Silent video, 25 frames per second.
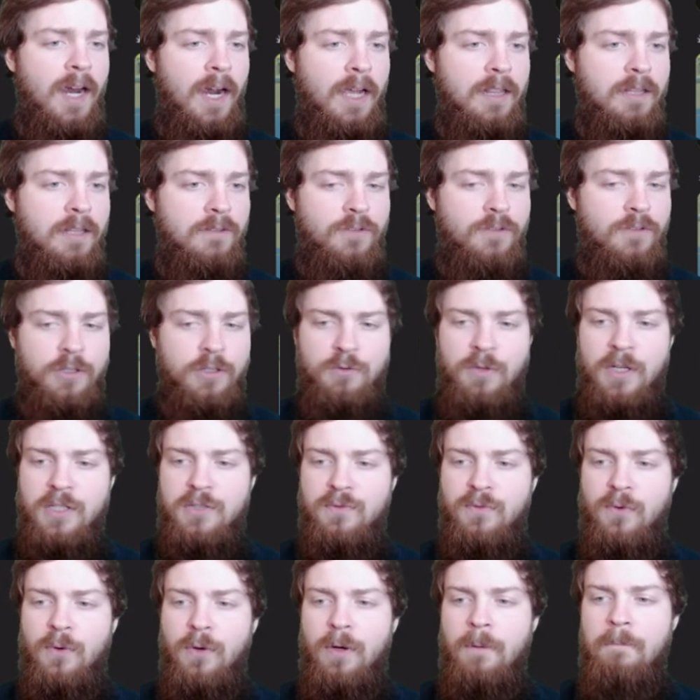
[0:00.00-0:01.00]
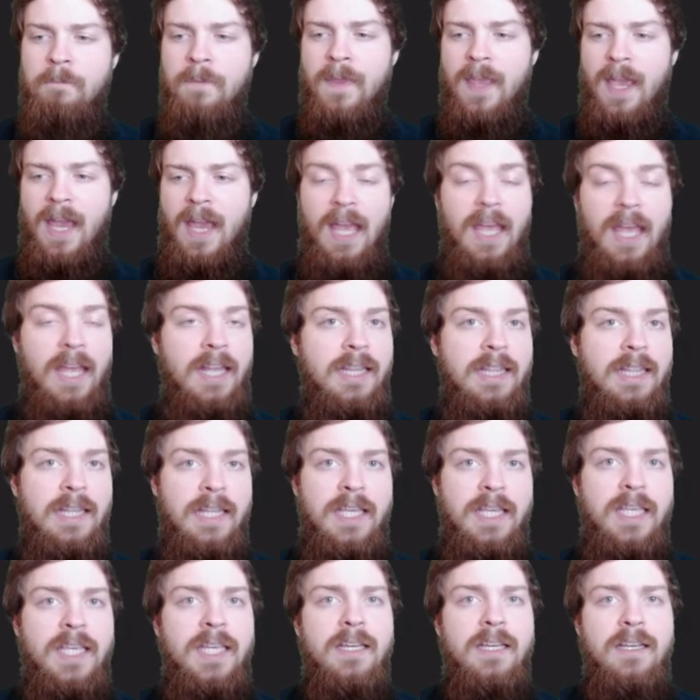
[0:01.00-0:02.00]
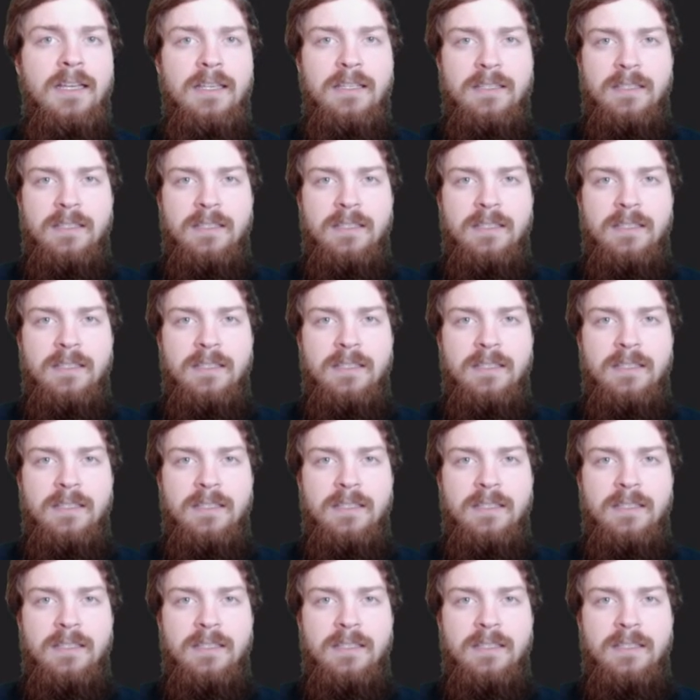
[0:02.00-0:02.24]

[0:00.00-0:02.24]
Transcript: Aetherflux Reservoir, and the